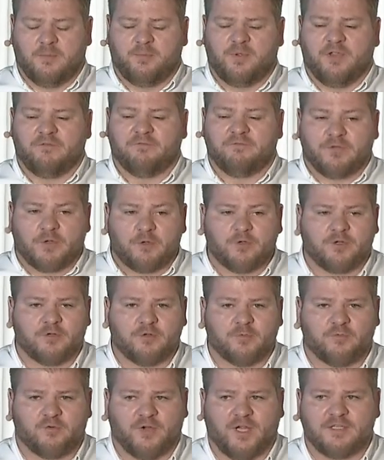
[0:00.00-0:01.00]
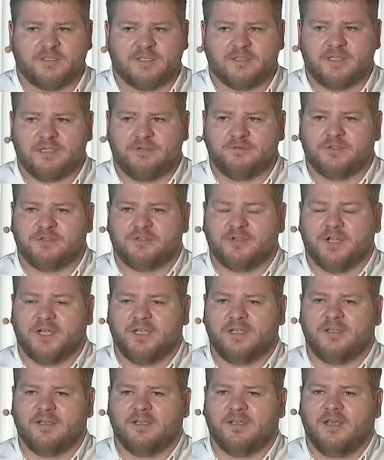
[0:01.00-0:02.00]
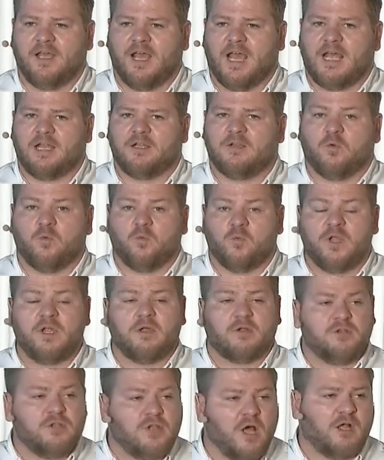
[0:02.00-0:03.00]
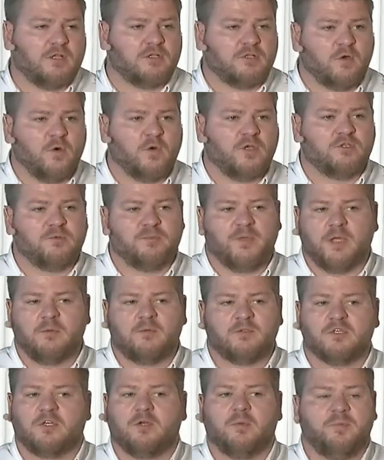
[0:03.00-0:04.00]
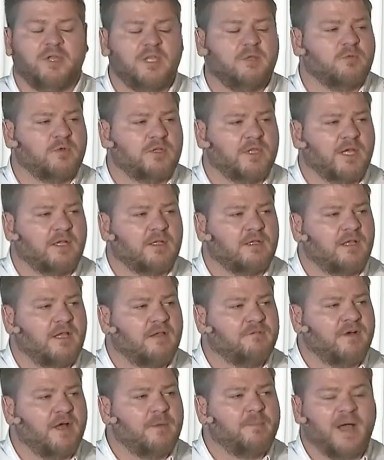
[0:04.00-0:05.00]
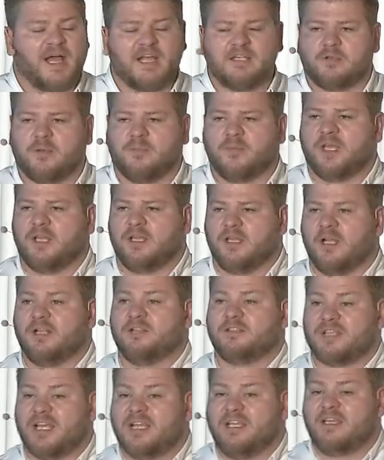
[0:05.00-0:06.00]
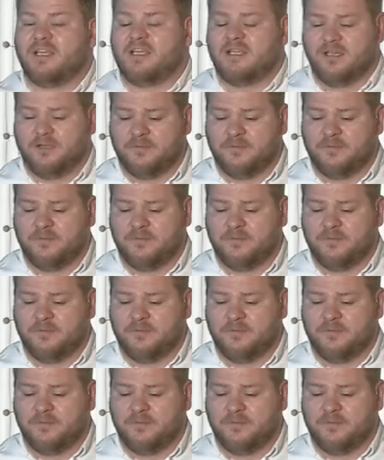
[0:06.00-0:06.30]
paying very good prices even today, and we are not going to be able to compete with that. If I buy something in Helsinki,